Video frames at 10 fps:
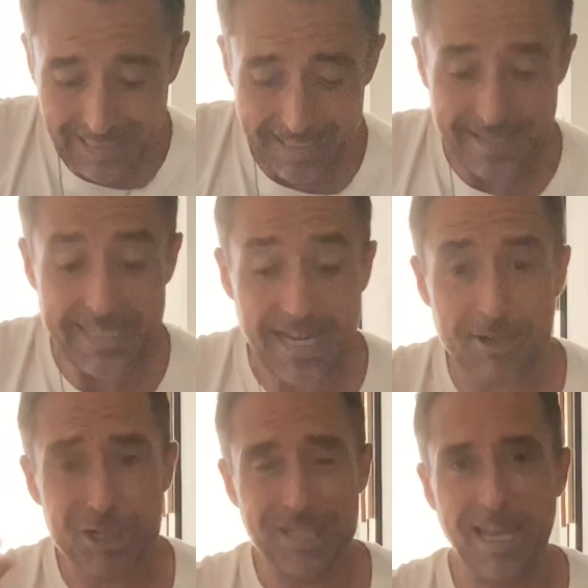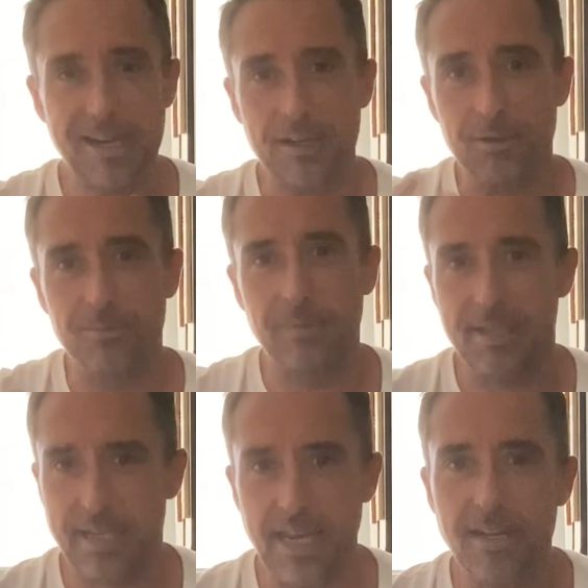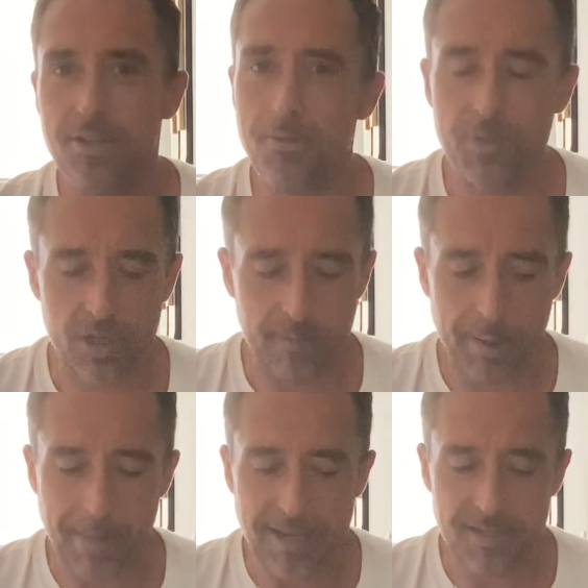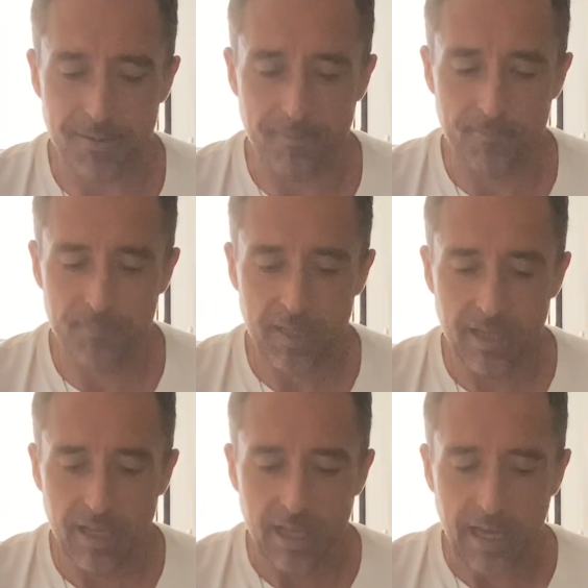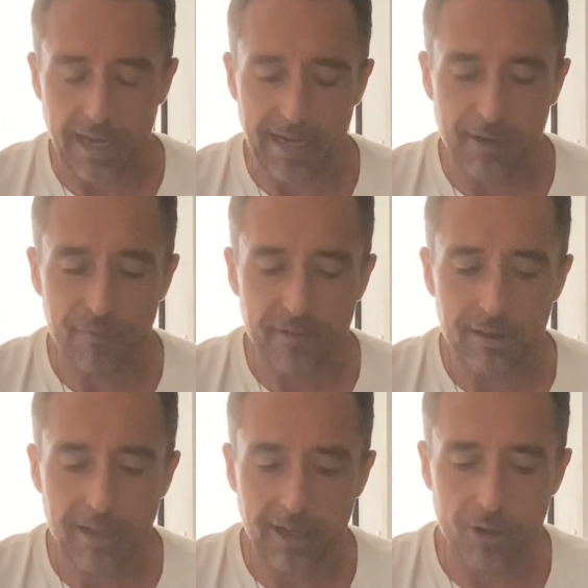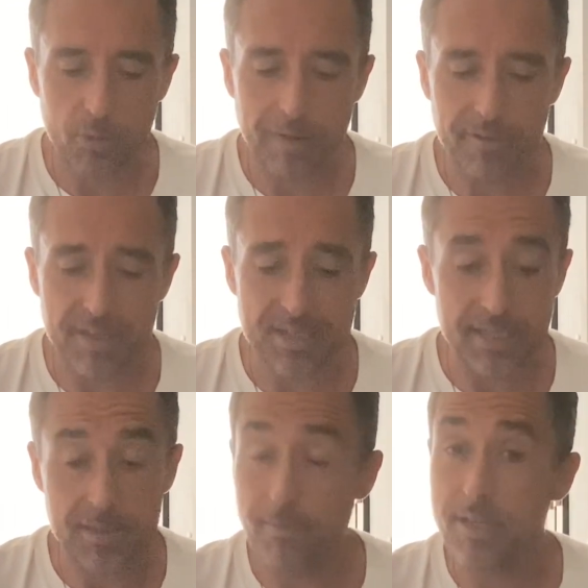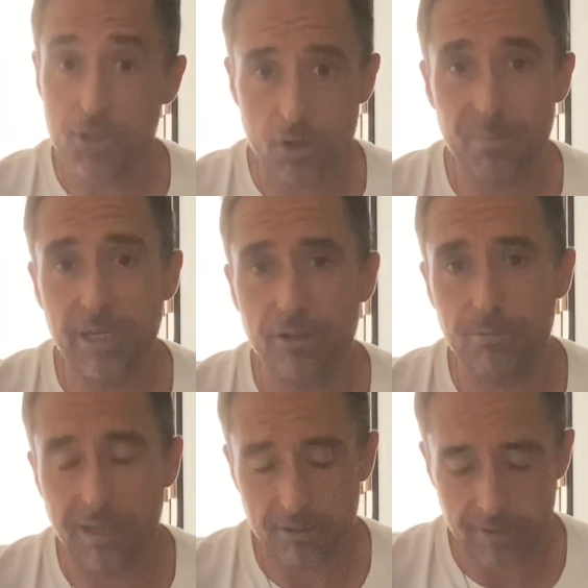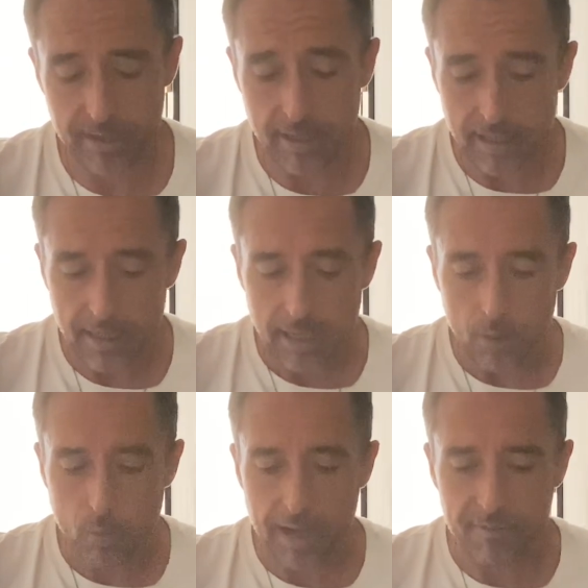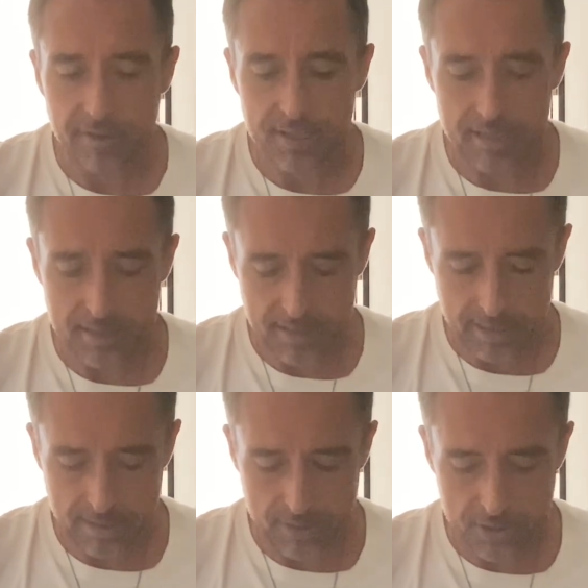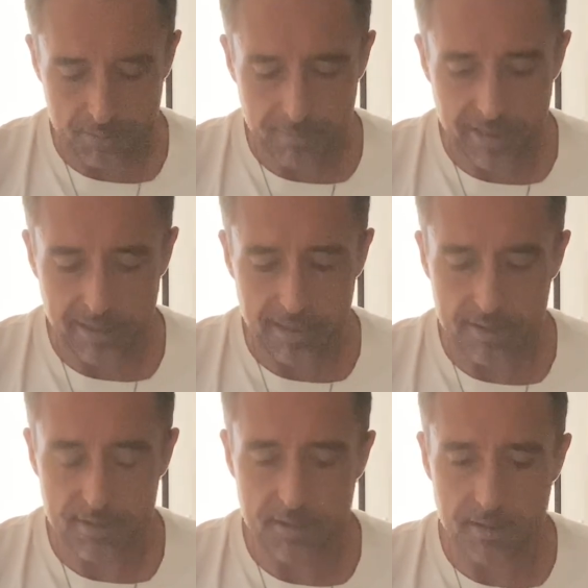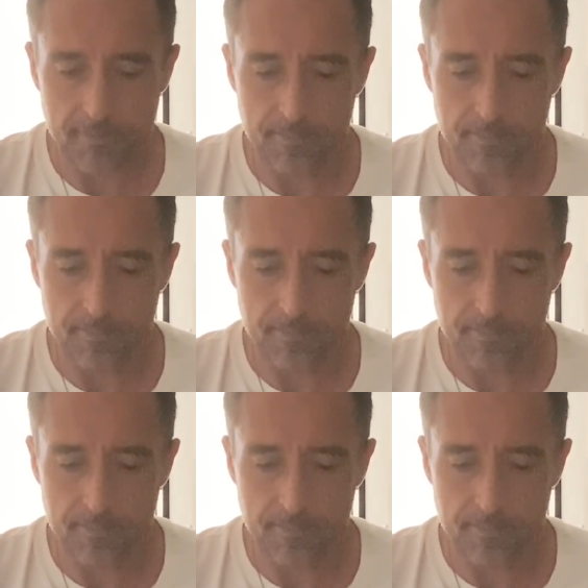This energy is gaining some sort of momentum, and I feel like whoever this is, this could be you, by the way. Whatever this is, somebody has,